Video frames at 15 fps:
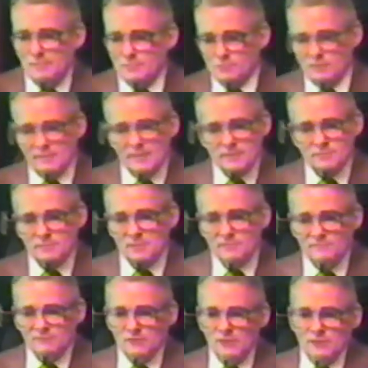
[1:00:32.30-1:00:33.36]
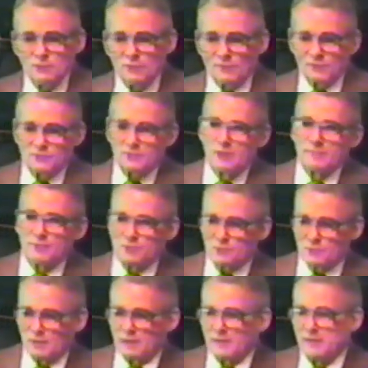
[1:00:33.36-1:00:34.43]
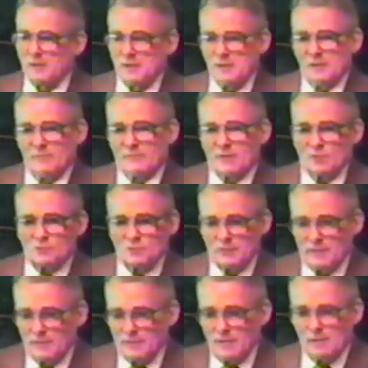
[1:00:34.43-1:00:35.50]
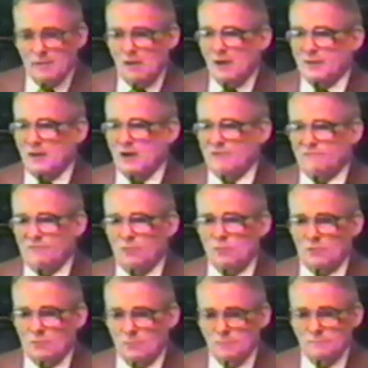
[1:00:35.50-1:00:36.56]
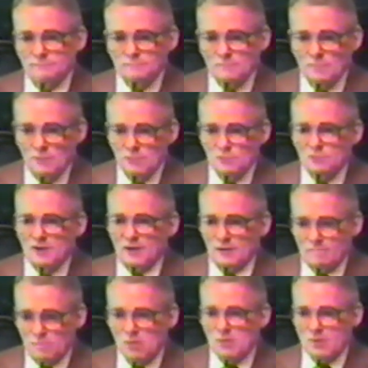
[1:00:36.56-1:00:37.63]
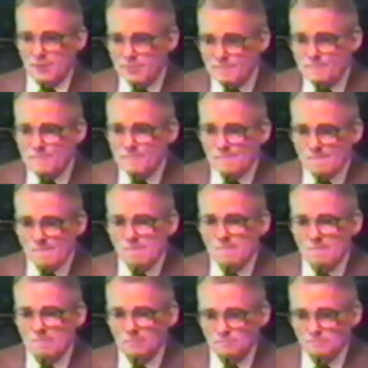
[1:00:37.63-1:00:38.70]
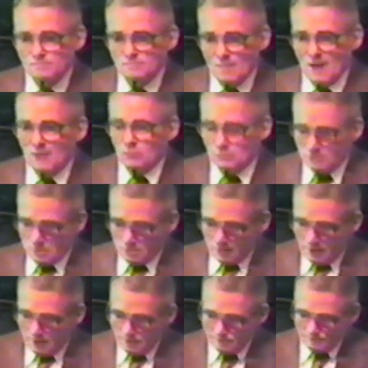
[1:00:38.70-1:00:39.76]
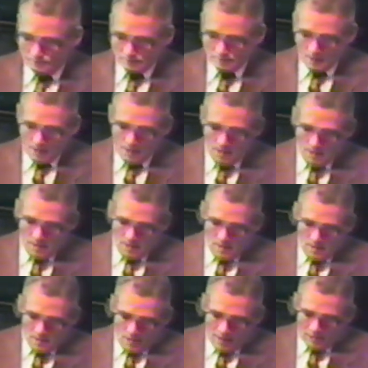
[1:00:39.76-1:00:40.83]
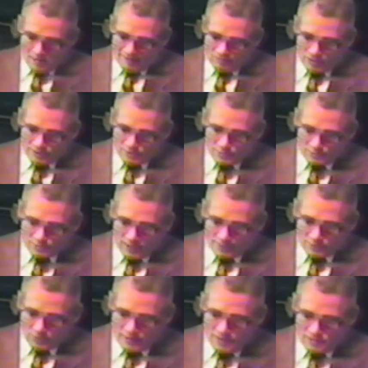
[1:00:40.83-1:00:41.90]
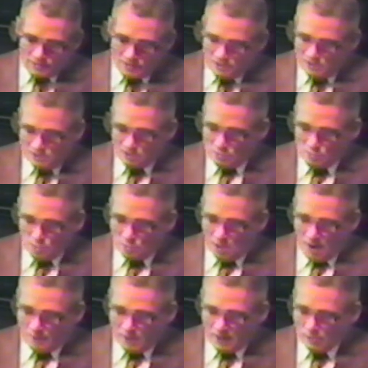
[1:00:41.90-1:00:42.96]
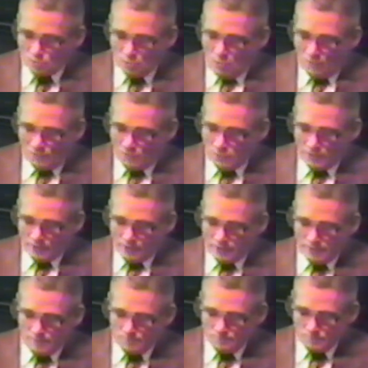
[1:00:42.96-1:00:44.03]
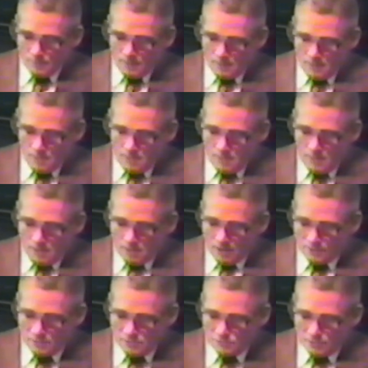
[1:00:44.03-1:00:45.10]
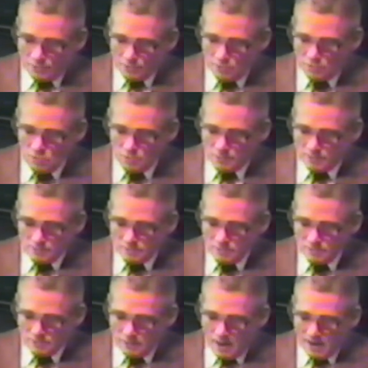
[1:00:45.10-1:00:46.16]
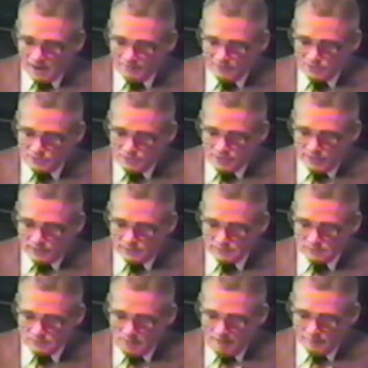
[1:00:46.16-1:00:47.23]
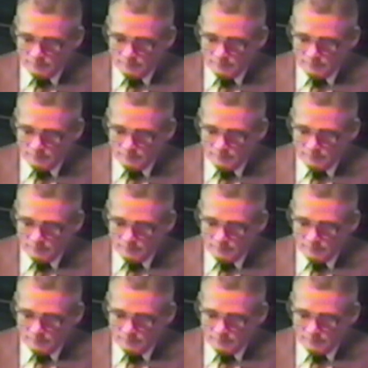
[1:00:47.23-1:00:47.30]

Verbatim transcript: See that stuff? What the Germans say. They say, Er hat ein Vogel. He's got a bird. That's what they say. On Revelation chapter 18, it doesn't stop, and it's all through here. Custer, just stupid. It's his lack of education.